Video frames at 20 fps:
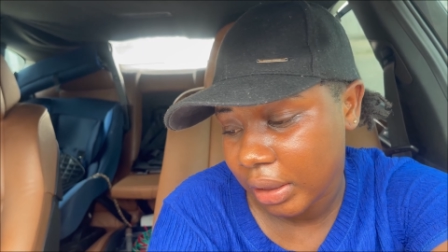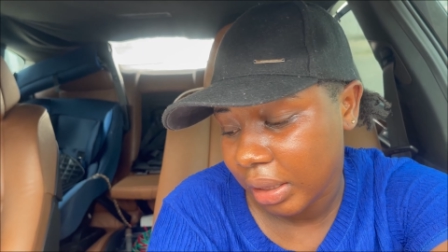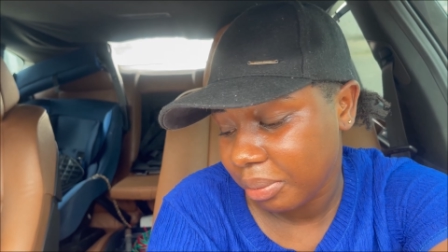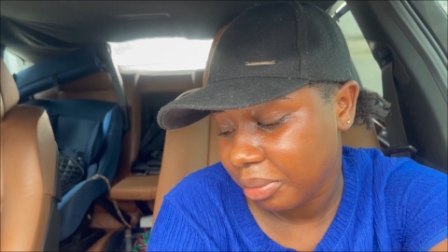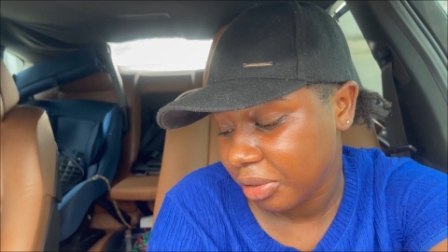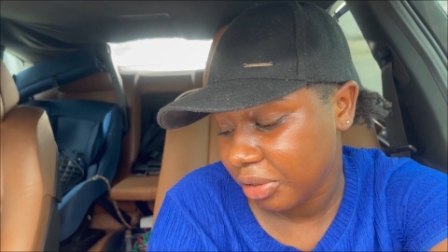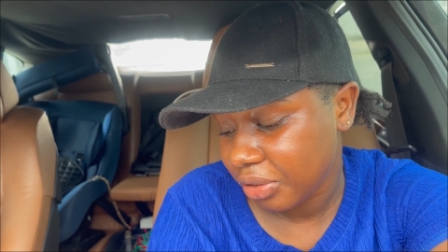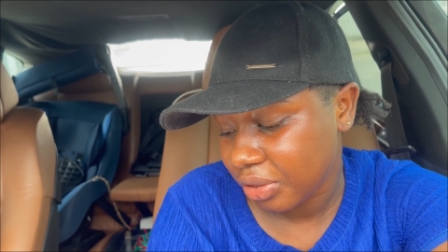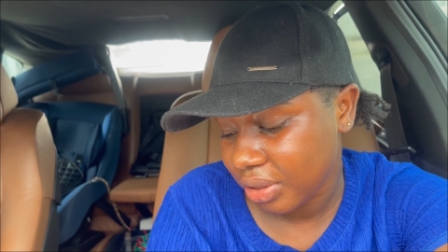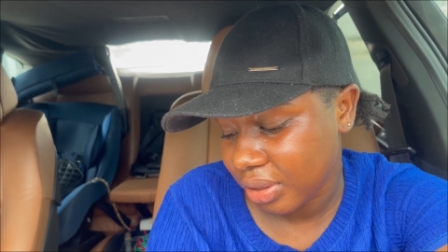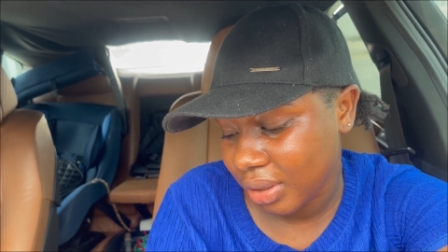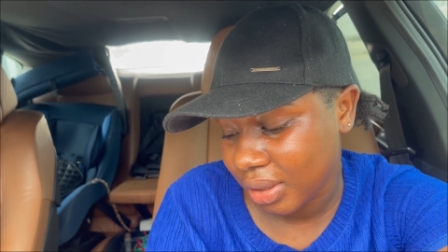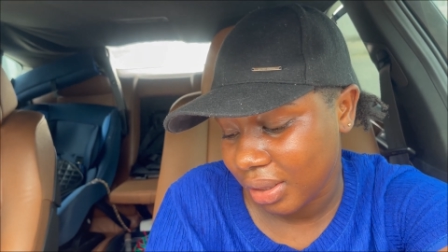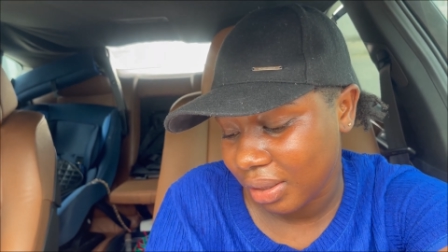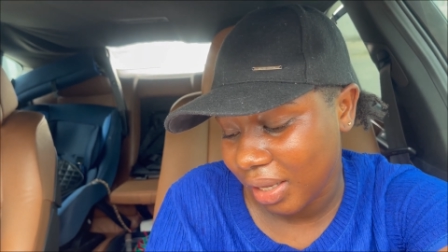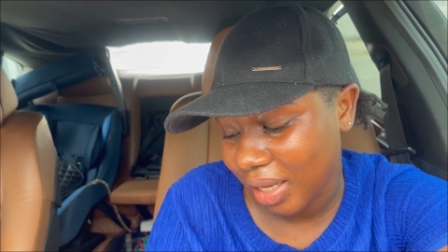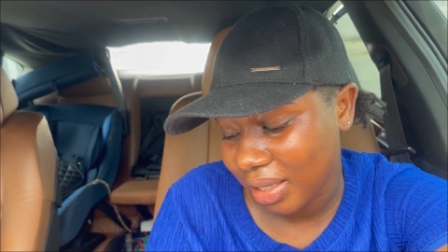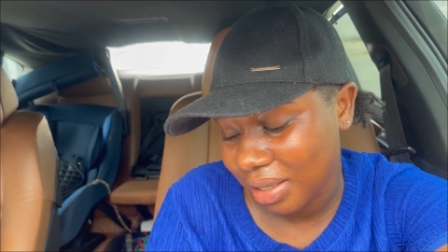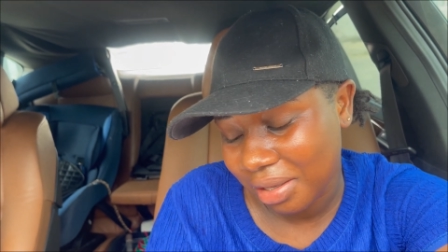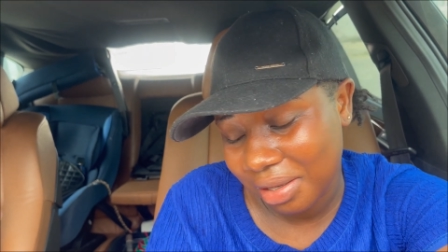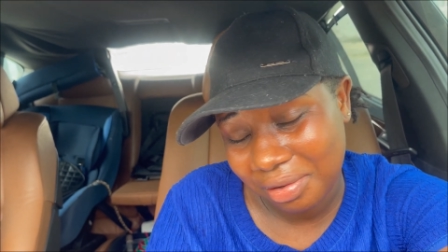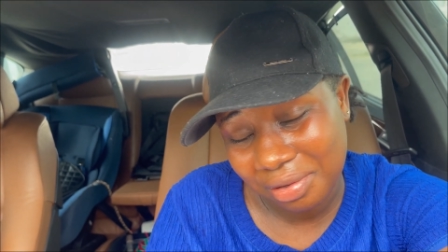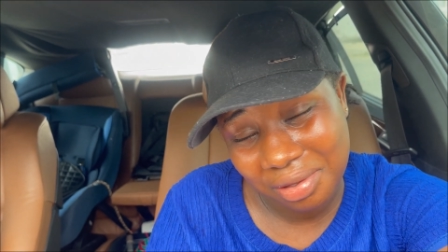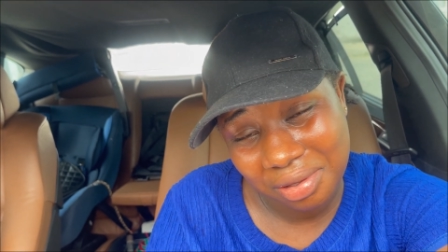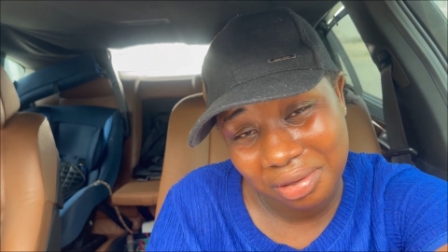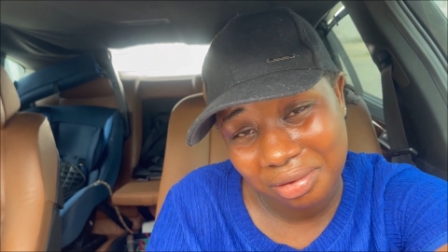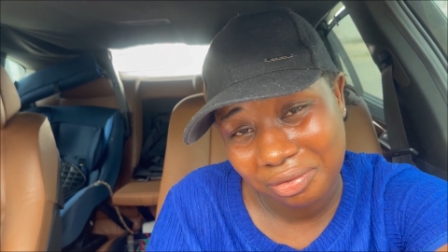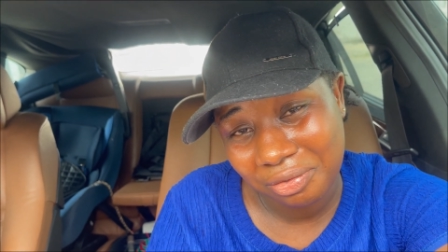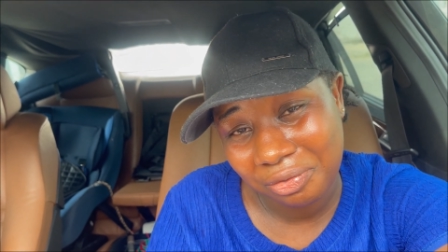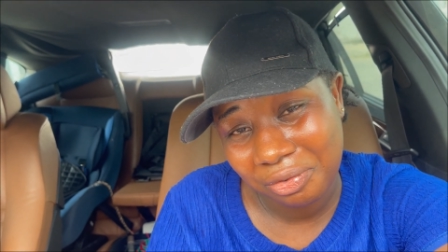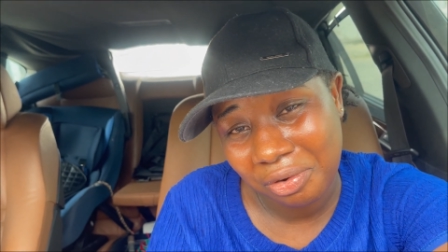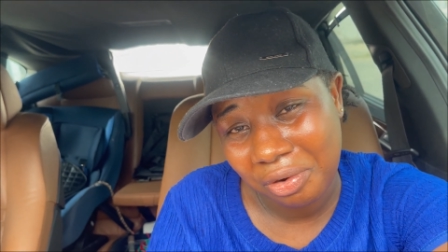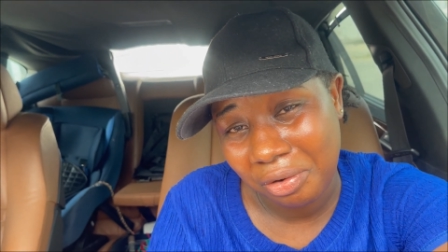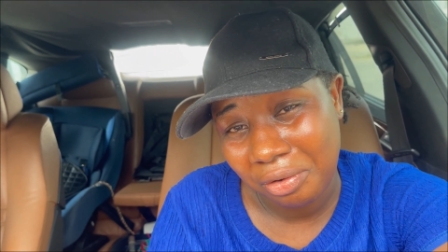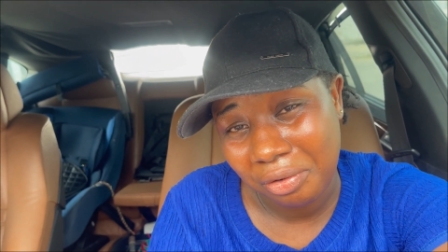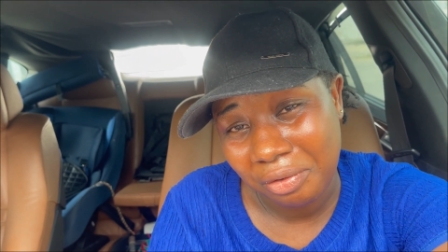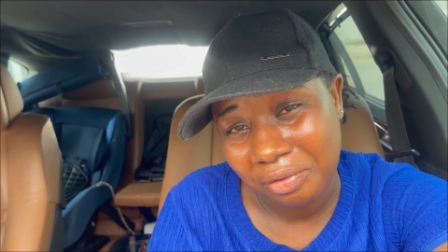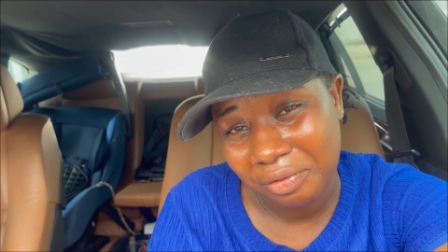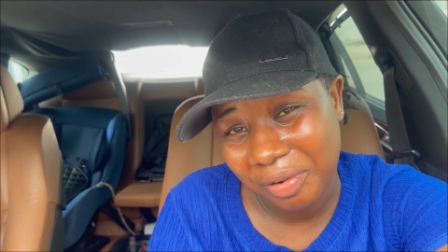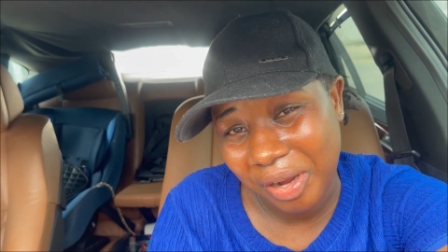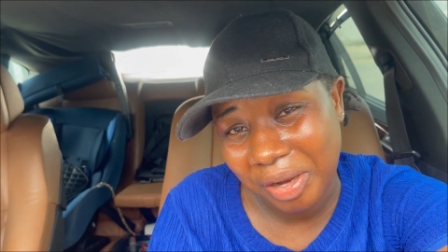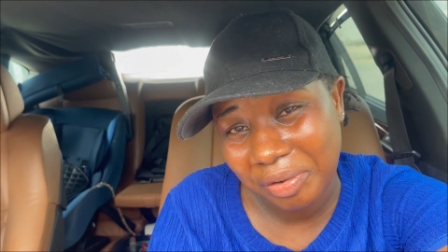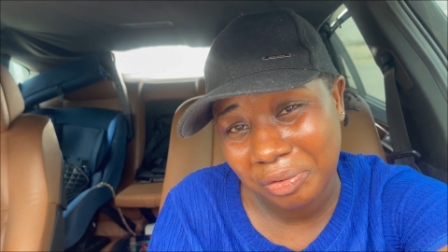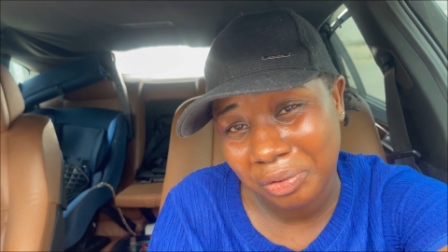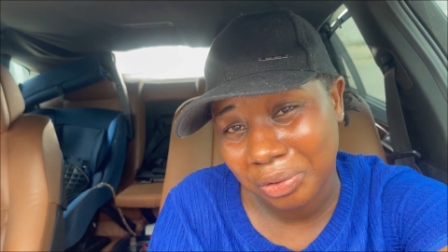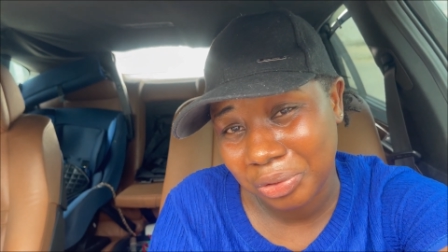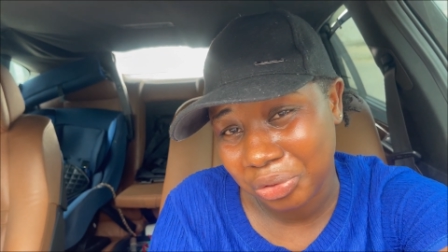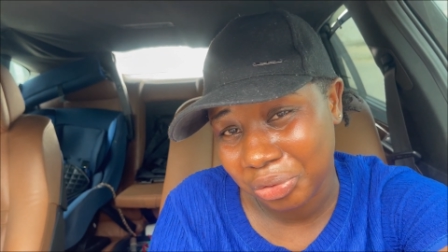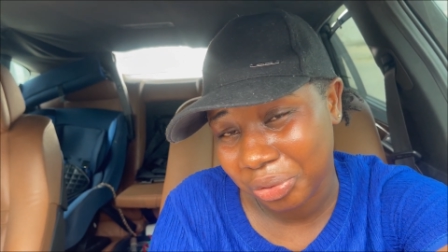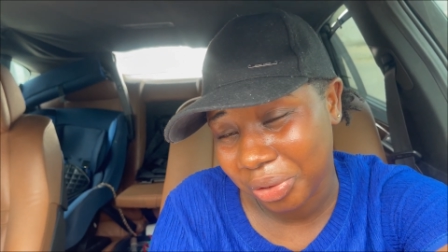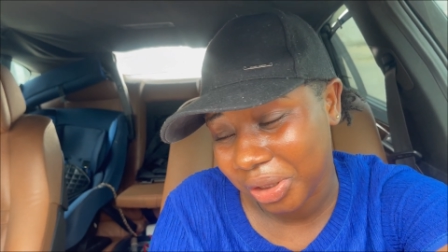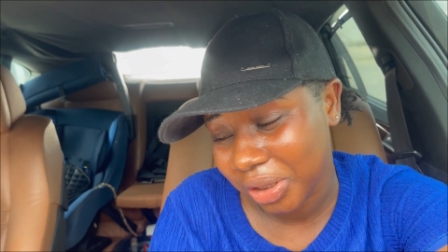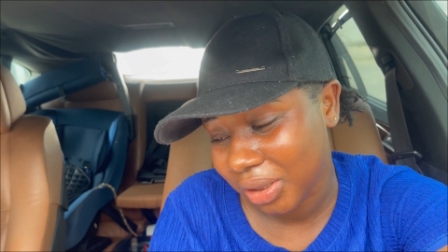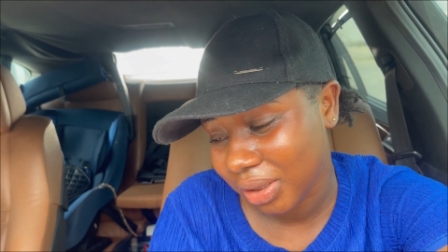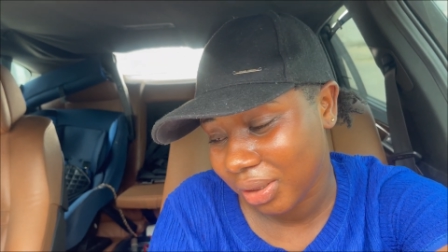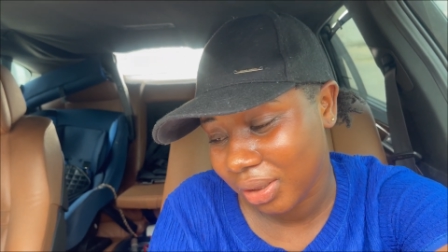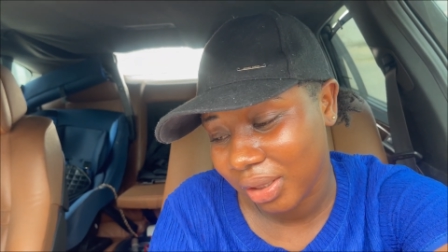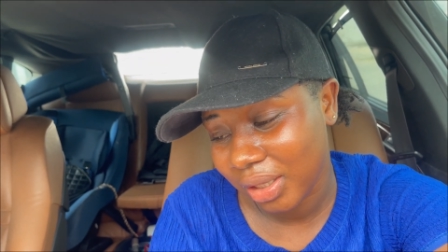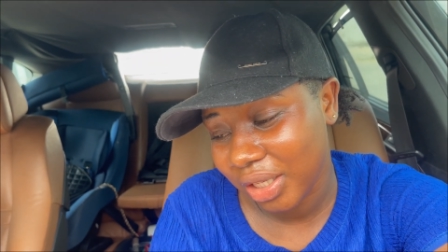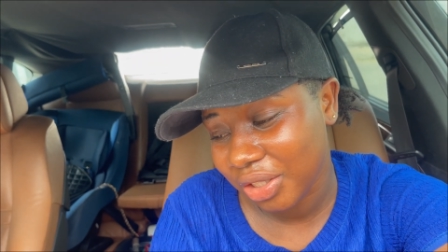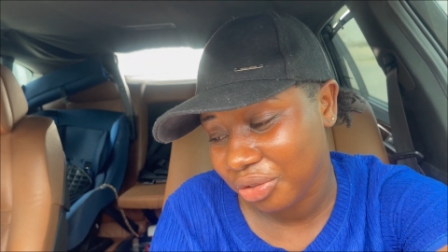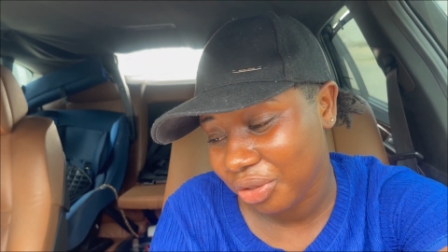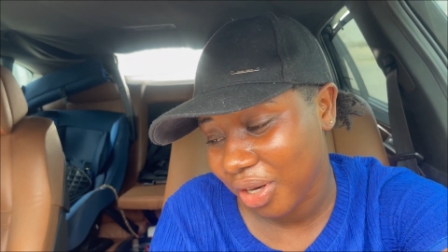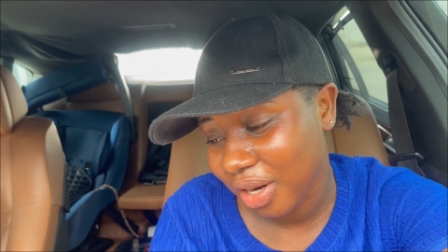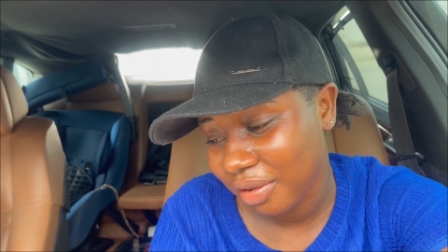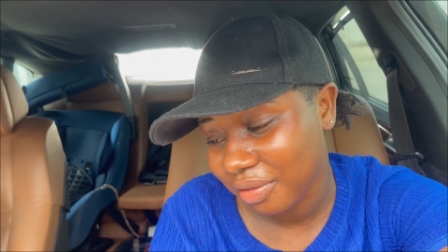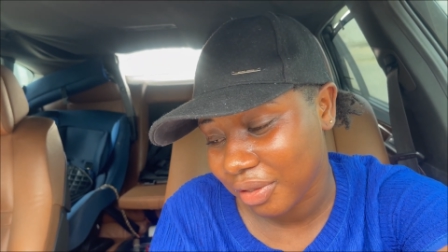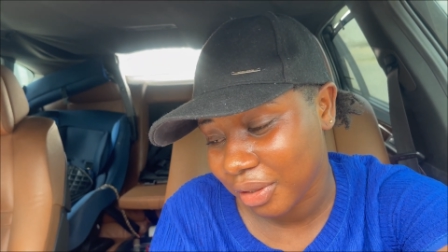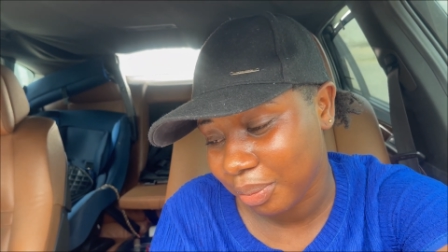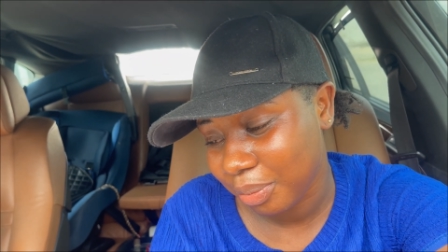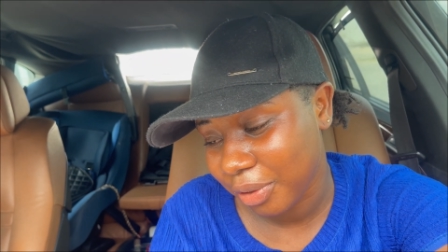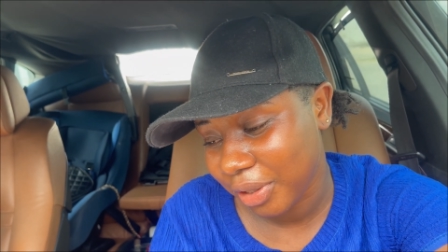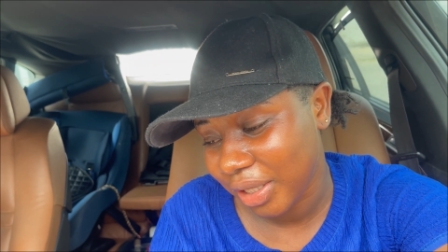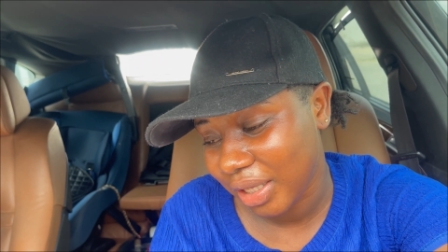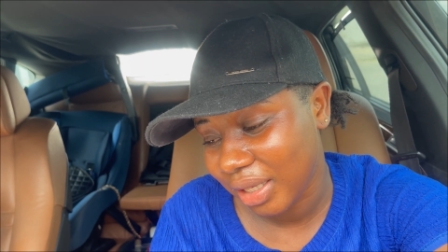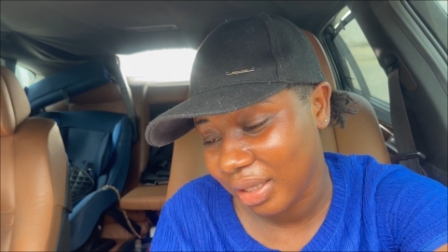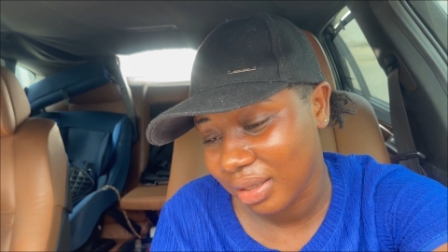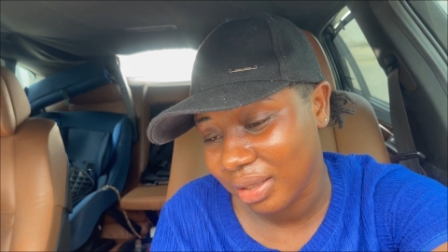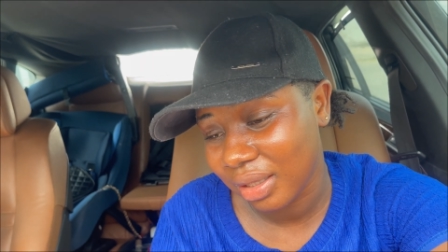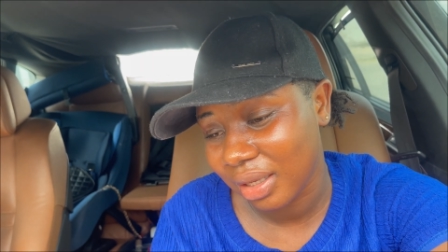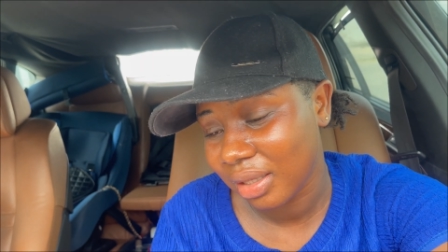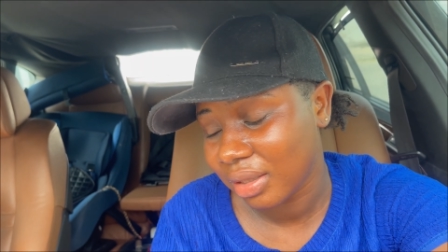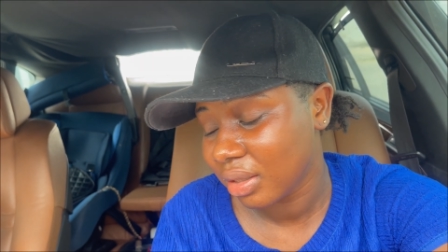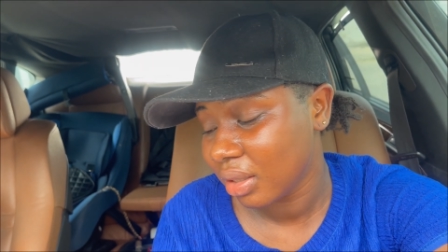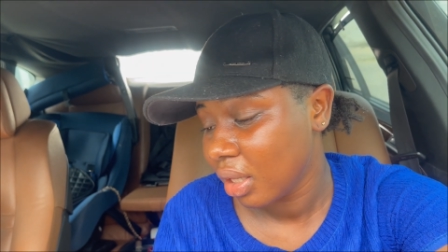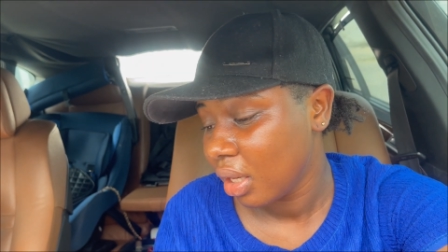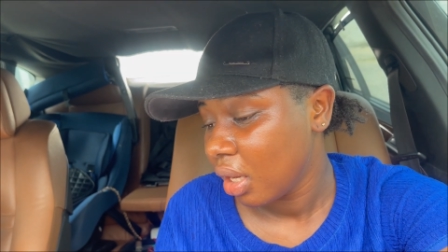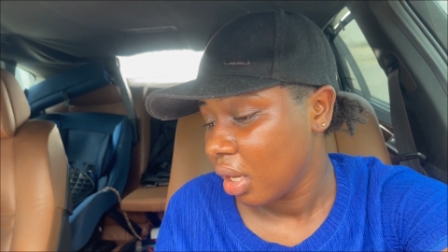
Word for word: I bought, I think, four, 500. In Nigeria, I have spoiled last last.